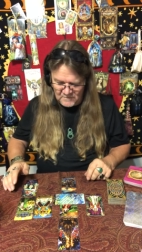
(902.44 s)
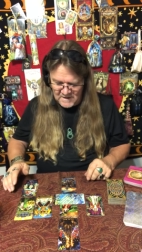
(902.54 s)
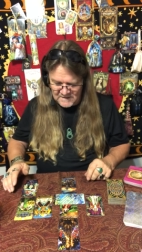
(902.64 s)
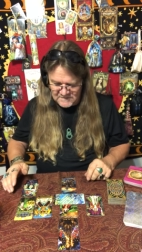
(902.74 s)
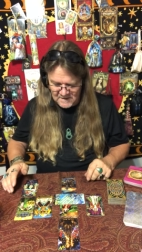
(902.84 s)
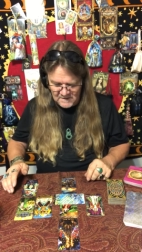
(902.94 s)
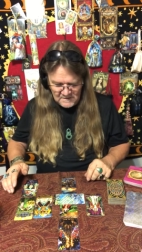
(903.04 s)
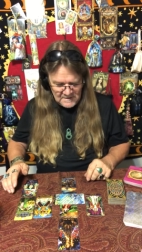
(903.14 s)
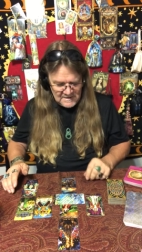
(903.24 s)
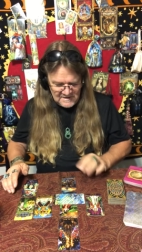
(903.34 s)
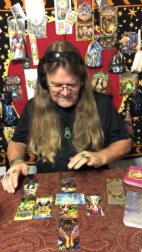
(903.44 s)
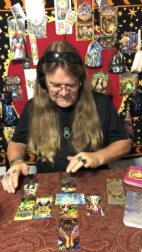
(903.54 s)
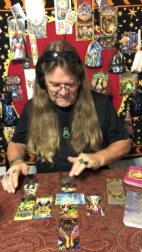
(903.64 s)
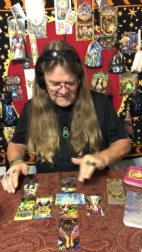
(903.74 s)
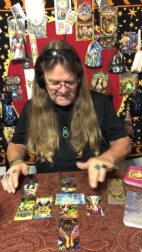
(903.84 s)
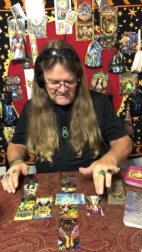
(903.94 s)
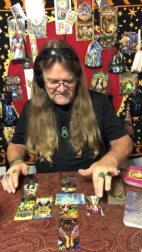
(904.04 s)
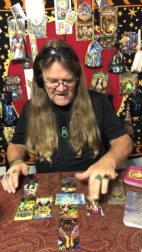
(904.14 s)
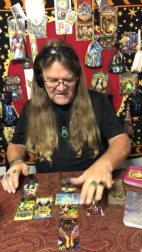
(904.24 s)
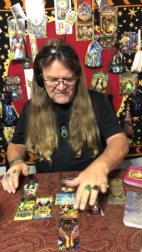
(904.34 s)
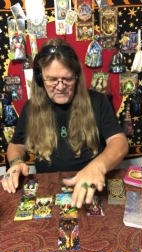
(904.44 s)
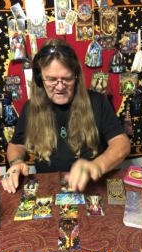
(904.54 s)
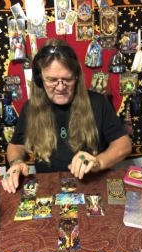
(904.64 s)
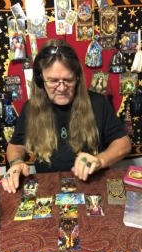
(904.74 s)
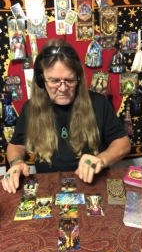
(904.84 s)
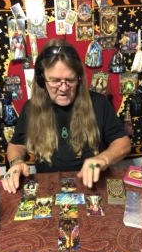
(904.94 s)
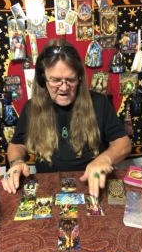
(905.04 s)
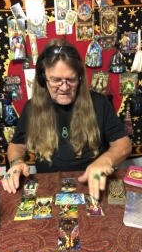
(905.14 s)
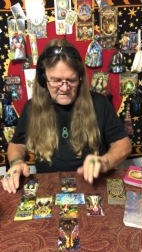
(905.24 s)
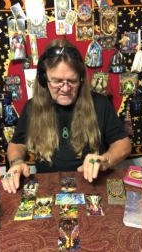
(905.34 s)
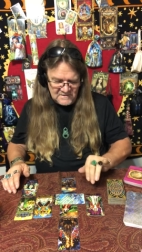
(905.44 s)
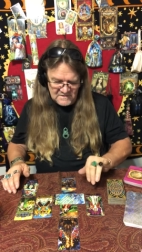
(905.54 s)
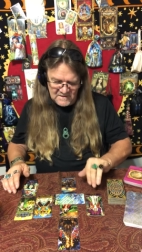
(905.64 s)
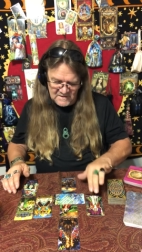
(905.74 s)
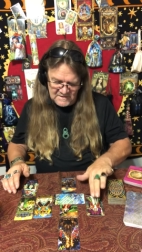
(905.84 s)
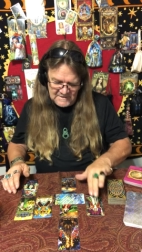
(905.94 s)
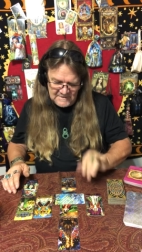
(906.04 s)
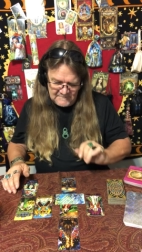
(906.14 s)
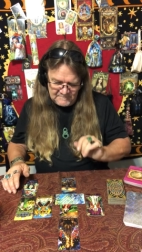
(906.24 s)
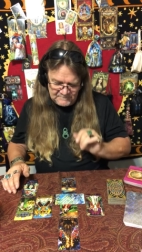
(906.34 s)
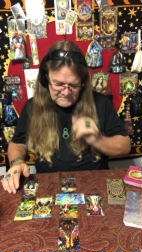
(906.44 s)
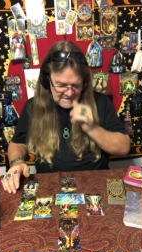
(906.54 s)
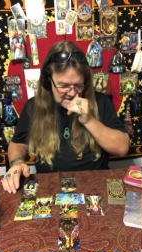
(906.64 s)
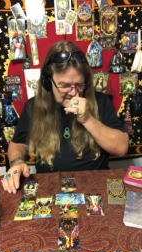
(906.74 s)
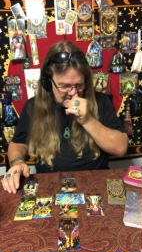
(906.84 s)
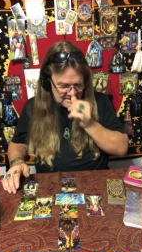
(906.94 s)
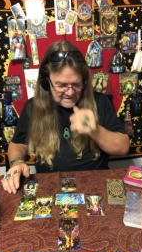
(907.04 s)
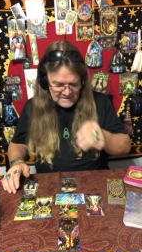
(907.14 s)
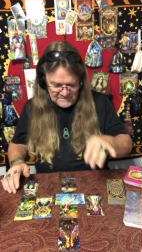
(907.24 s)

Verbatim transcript: right there. Somebody that's not treating you right. You, uh, uh,